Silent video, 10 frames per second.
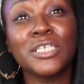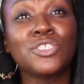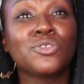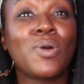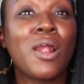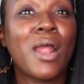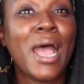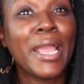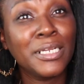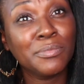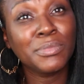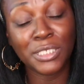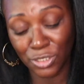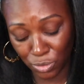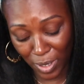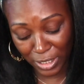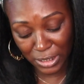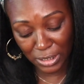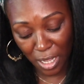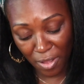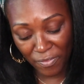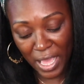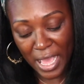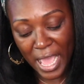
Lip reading: into our items, into our stuff.